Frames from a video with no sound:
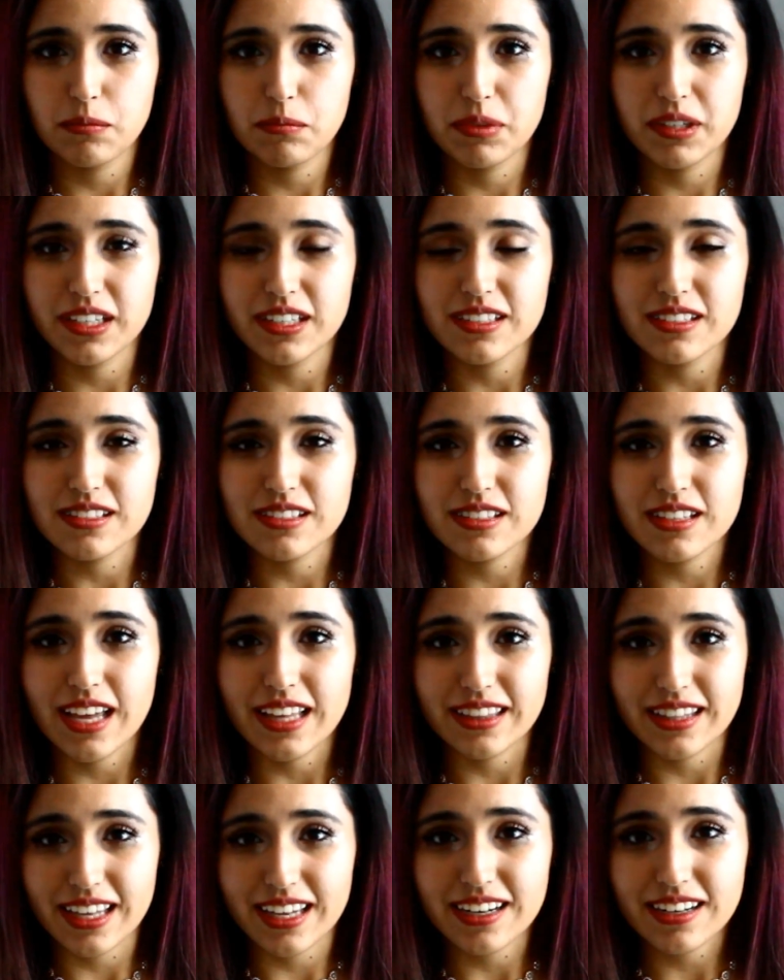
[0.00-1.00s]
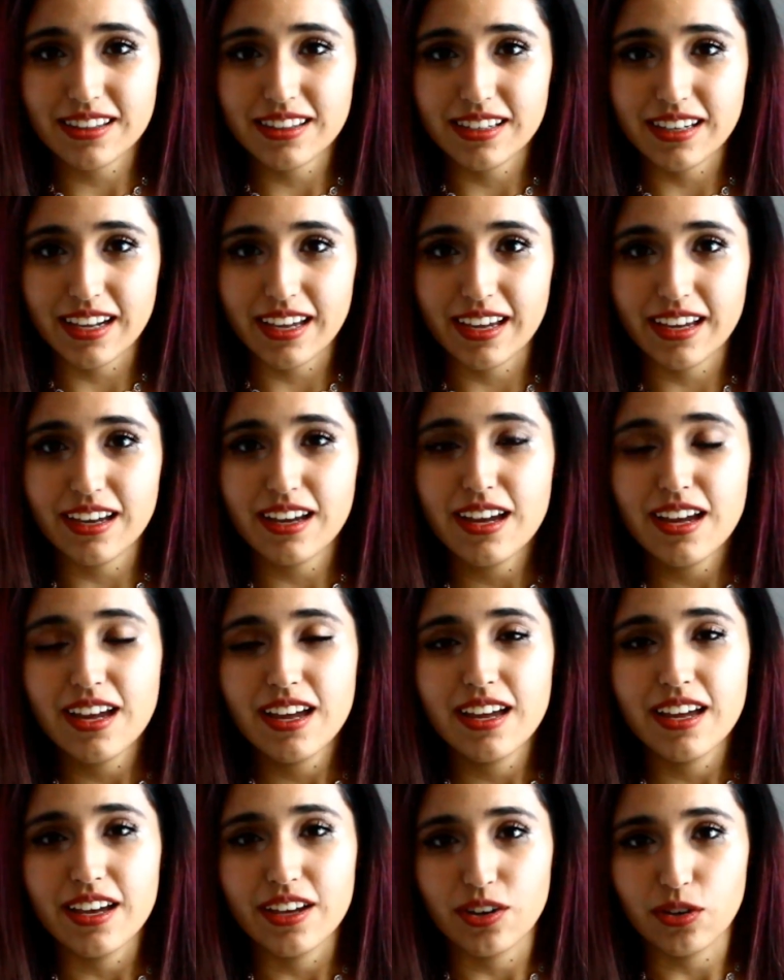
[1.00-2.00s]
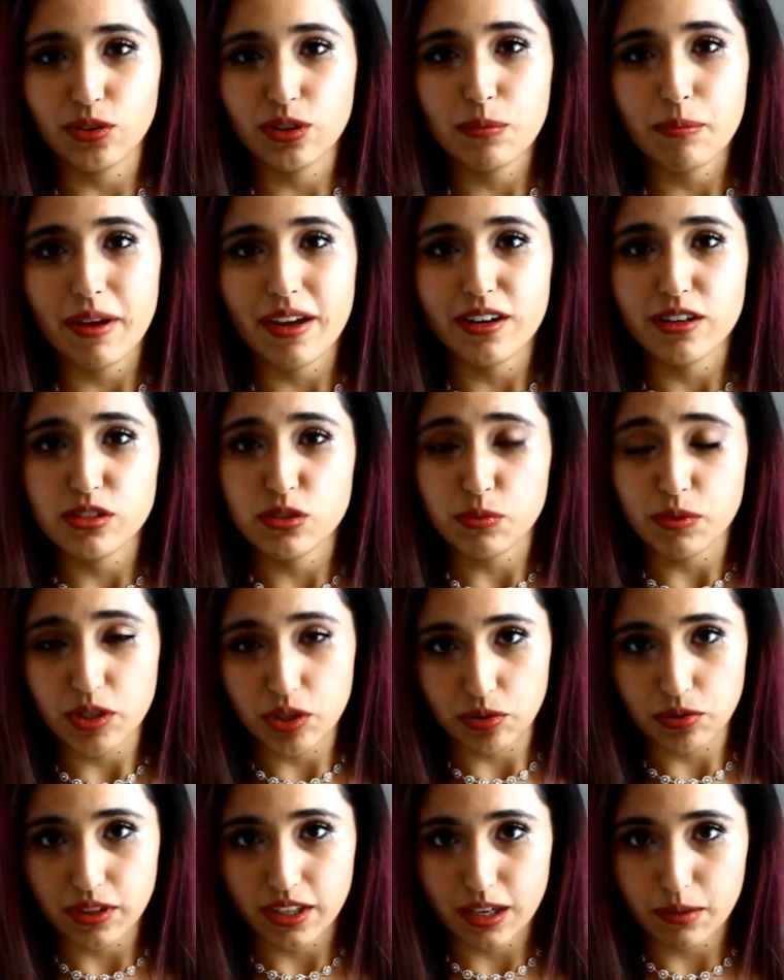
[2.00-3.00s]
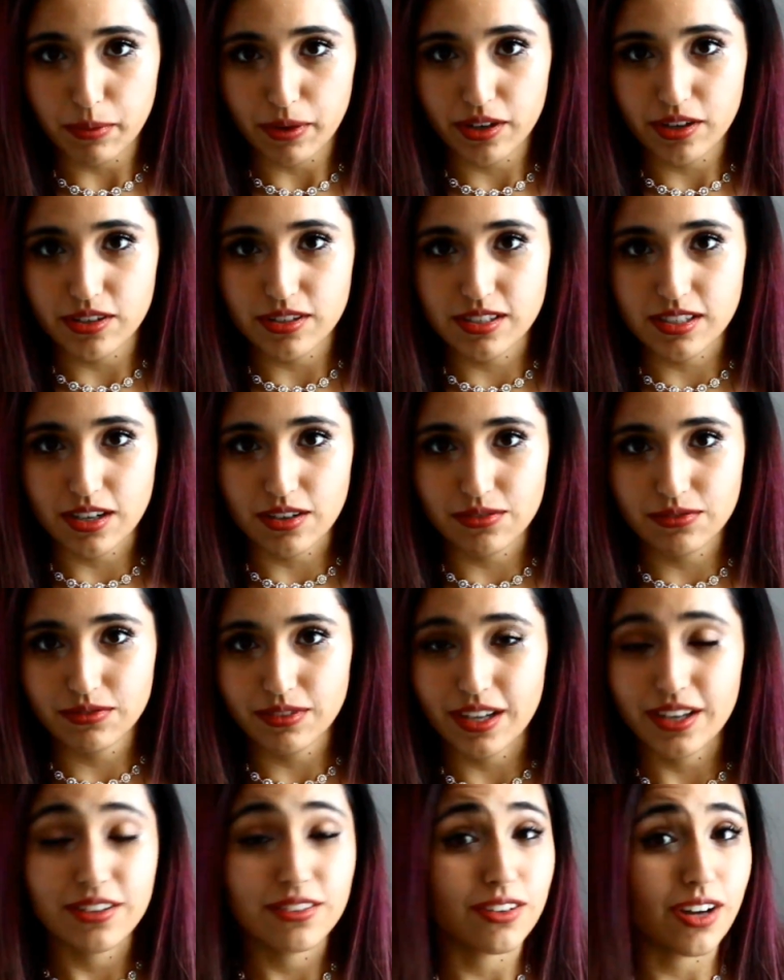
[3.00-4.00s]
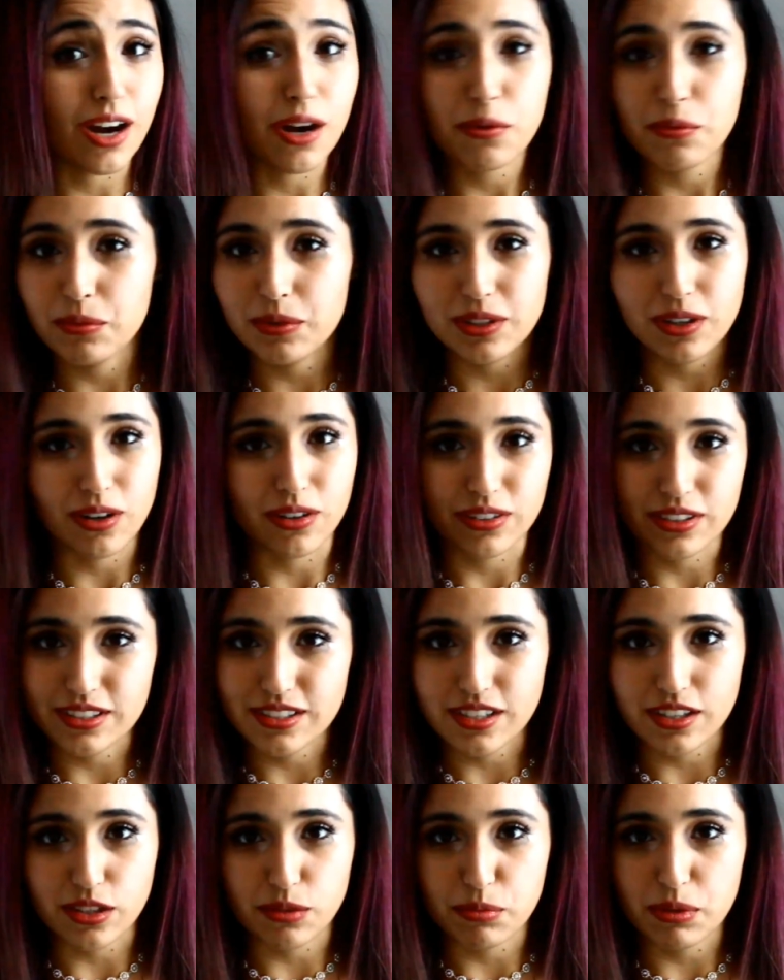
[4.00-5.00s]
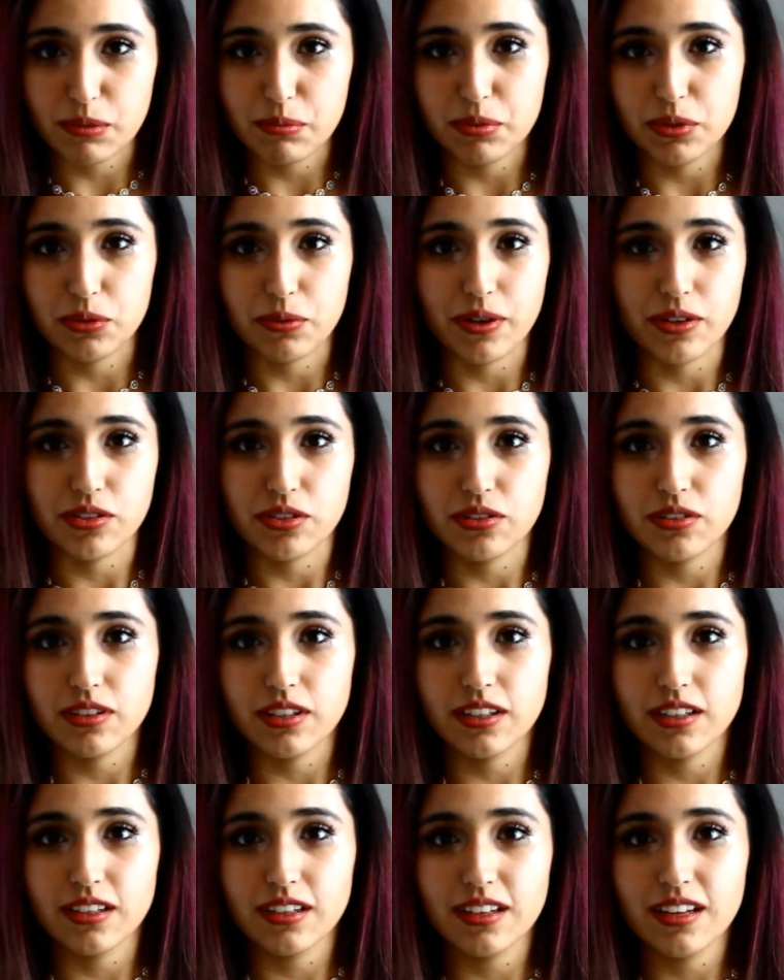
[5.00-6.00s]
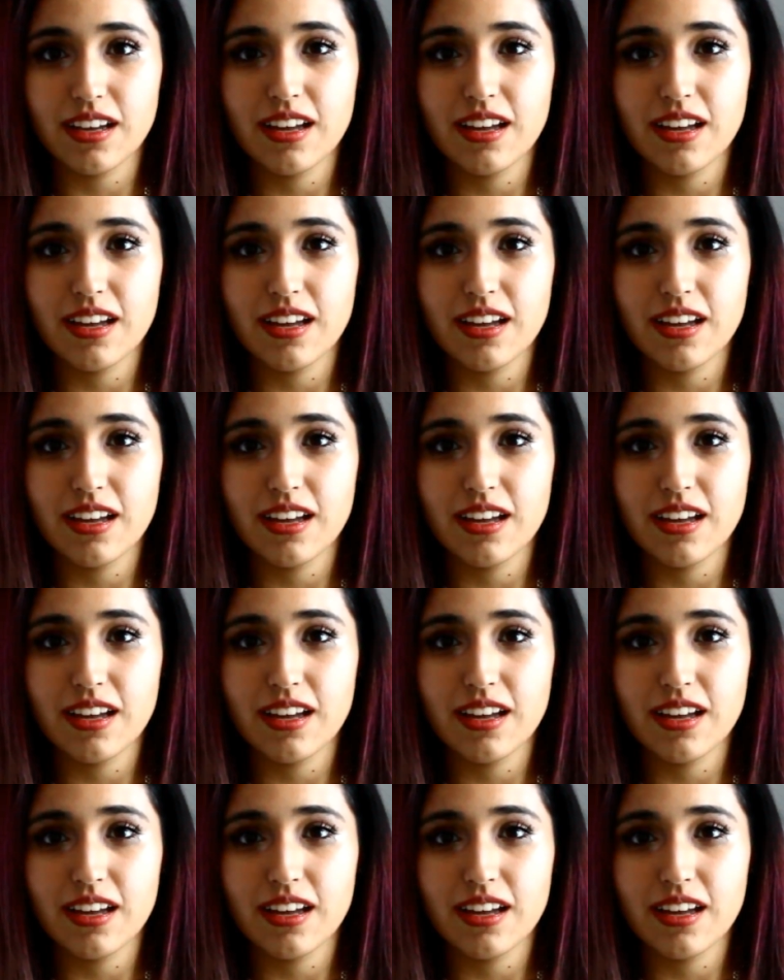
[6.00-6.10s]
Because at the end of the day, it only matters what you think about yourself, and not what all these other people around you think.